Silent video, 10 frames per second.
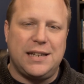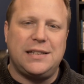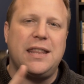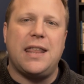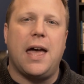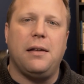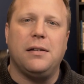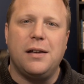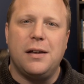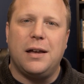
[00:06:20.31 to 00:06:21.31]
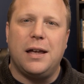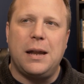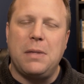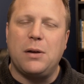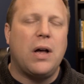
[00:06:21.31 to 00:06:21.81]
this, and that.
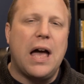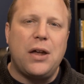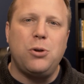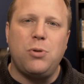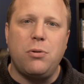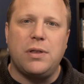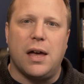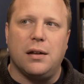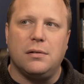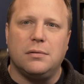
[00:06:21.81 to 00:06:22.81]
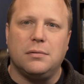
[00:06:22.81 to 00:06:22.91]
And I'm like, well, how do you know that?